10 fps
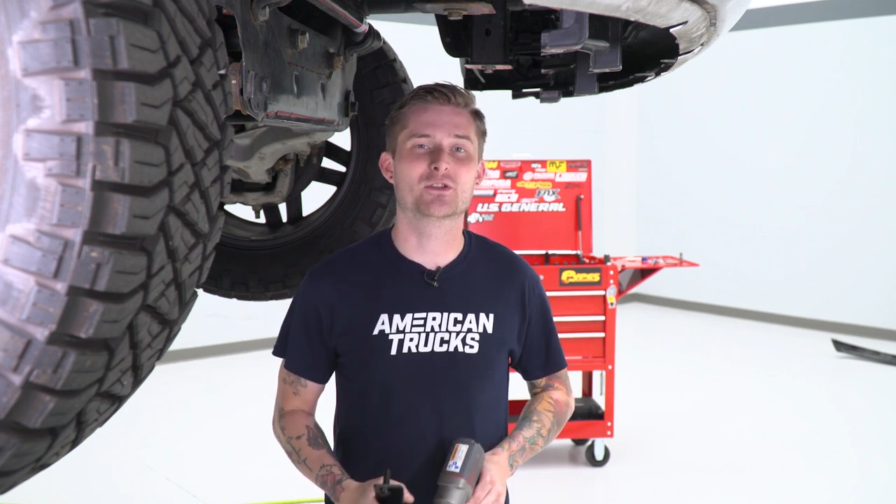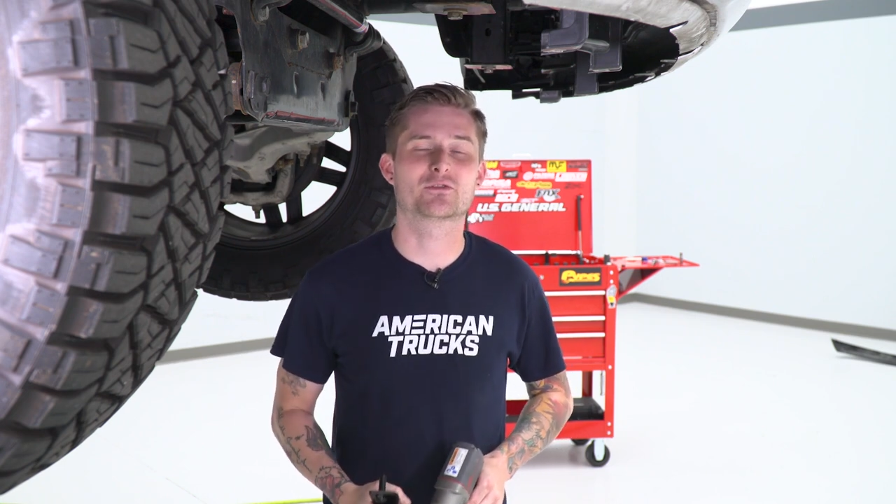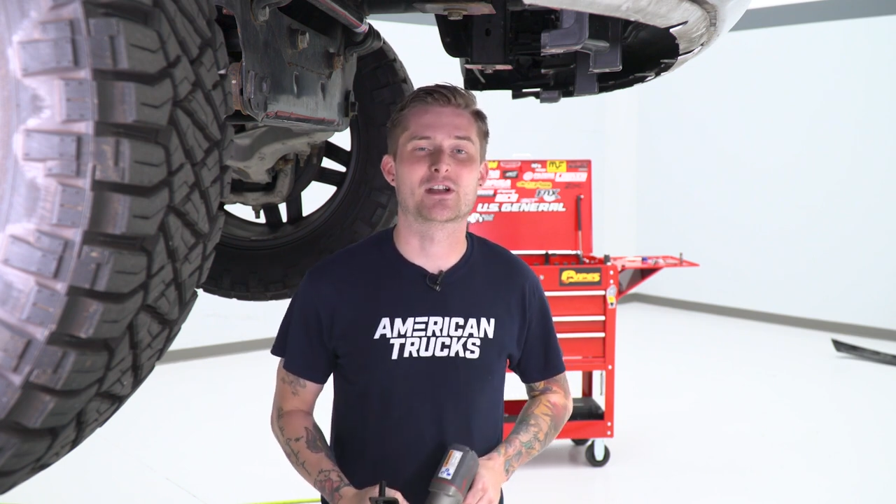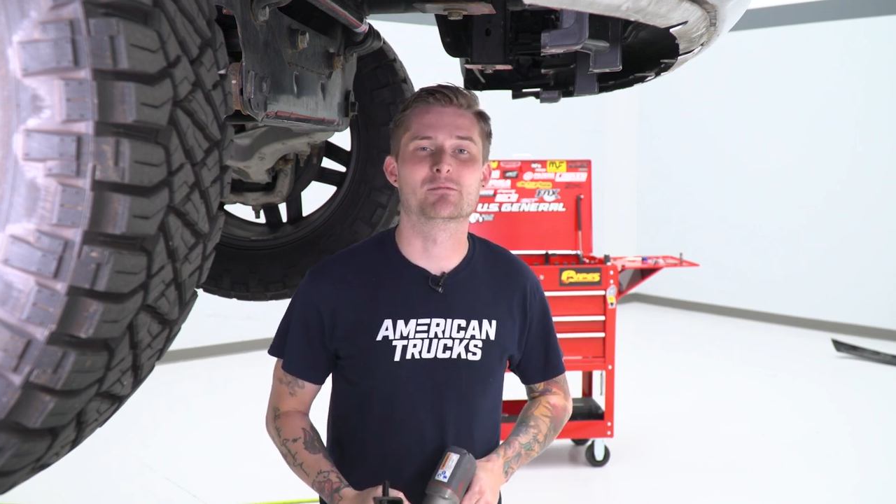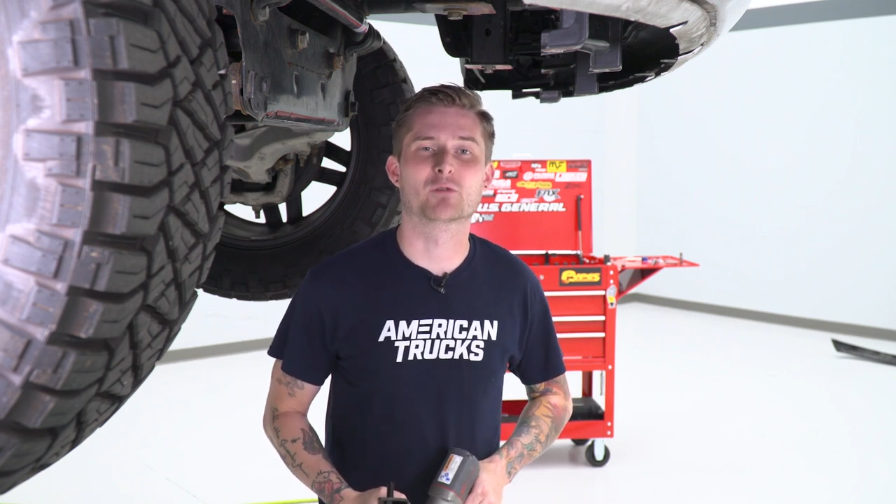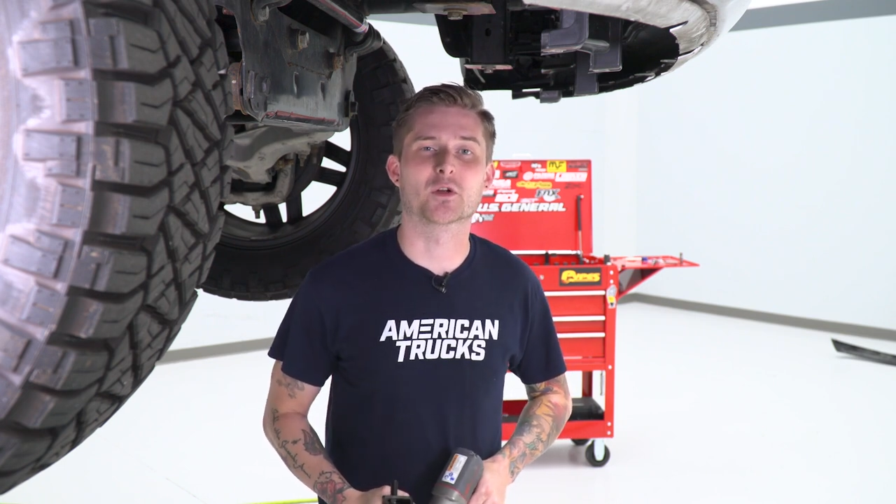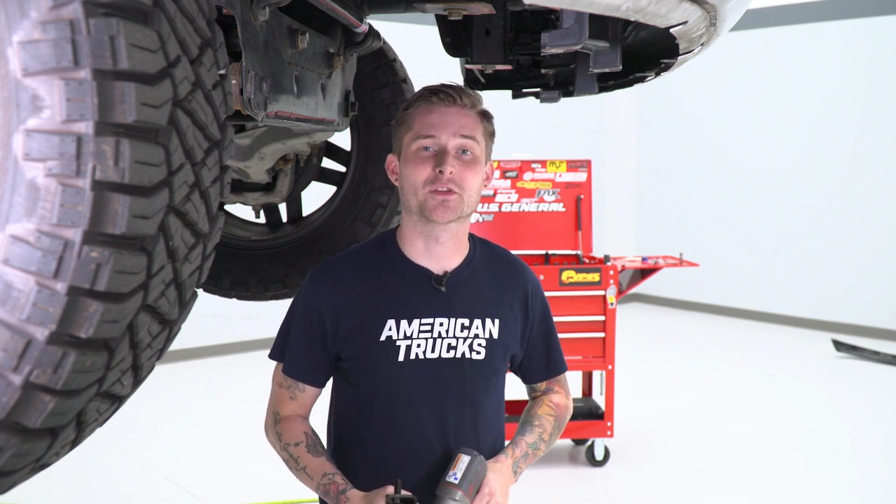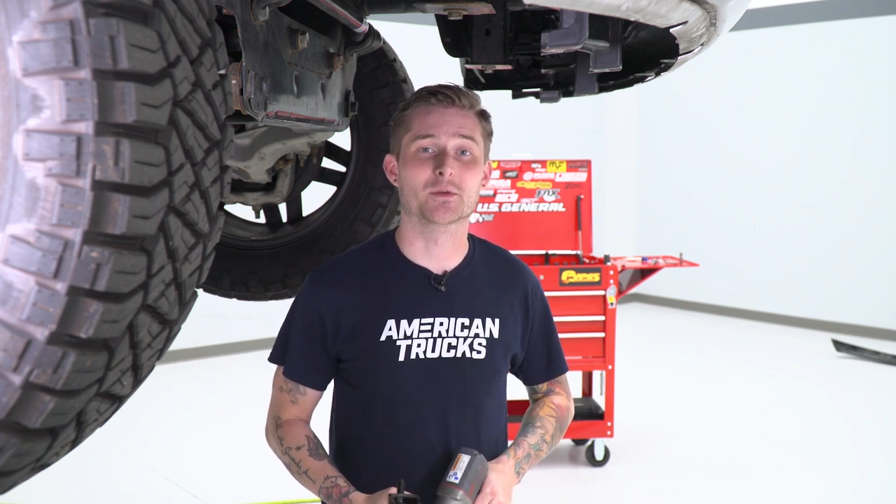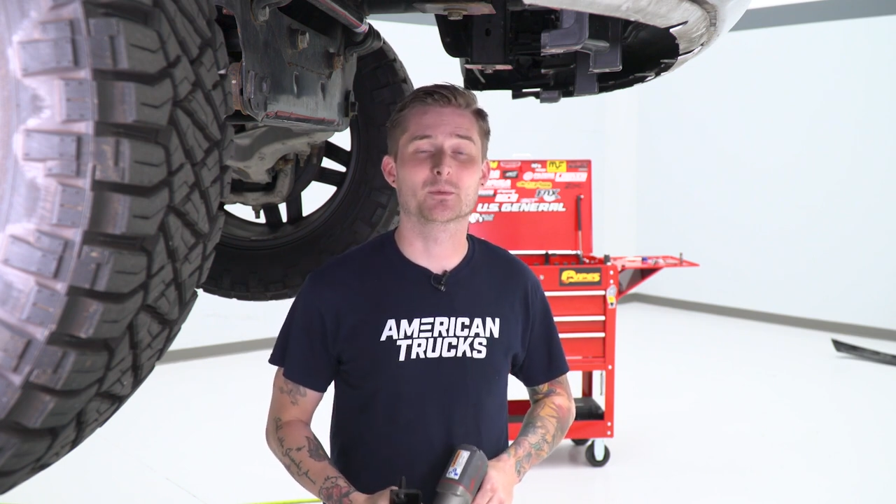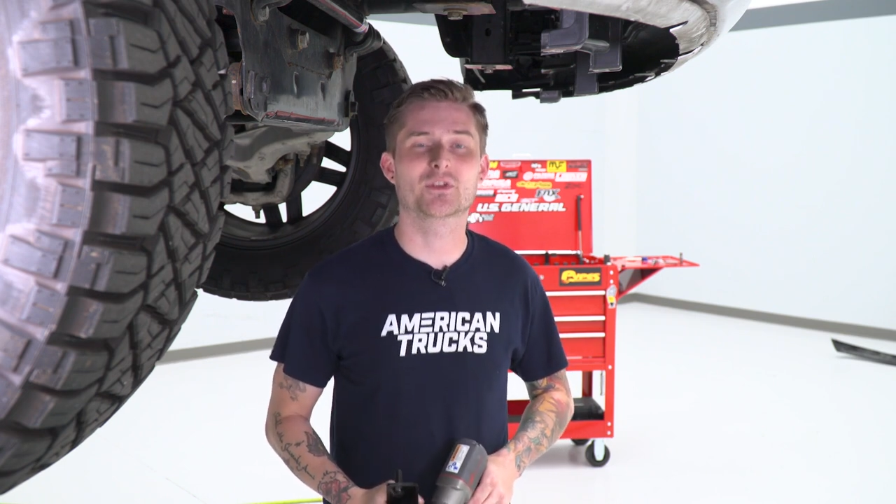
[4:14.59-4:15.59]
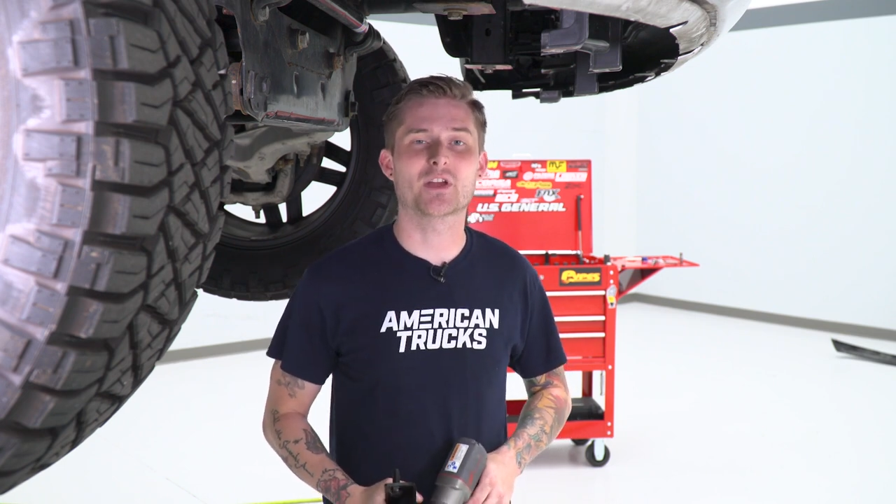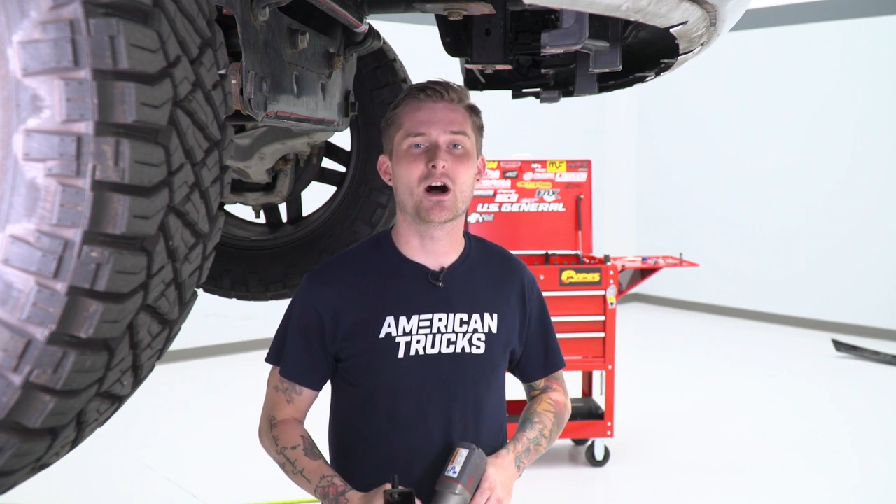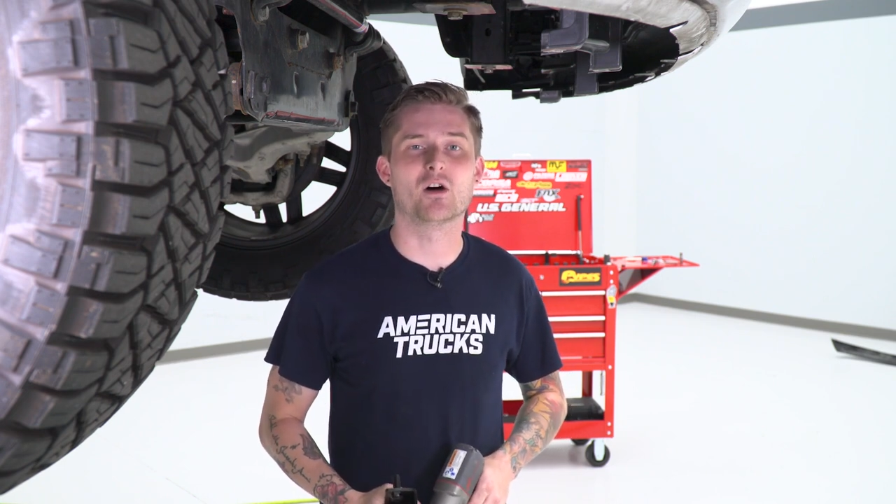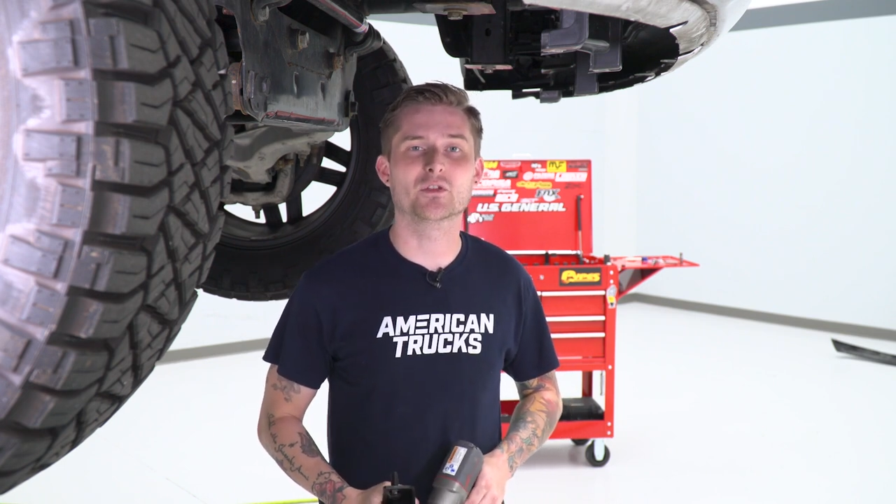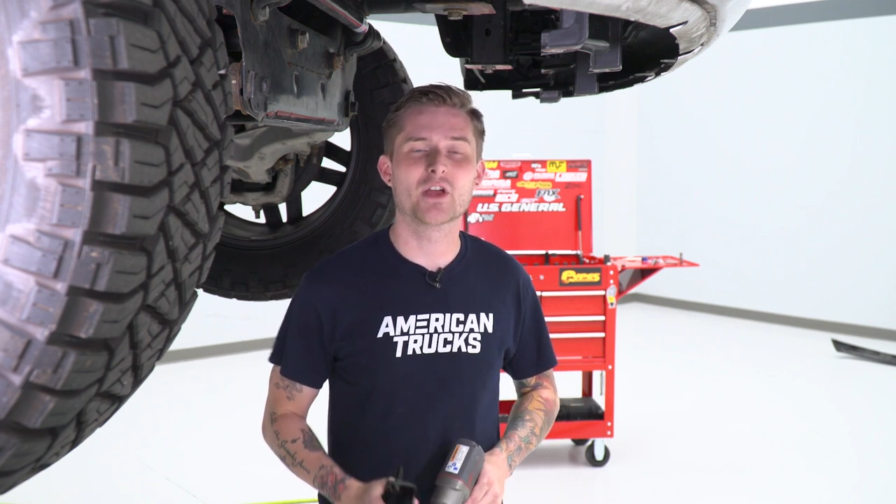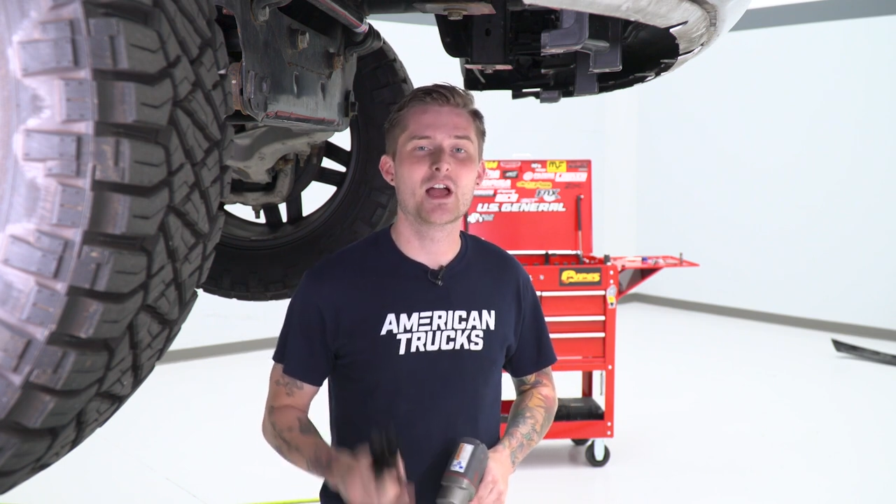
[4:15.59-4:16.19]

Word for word: frame rails themselves.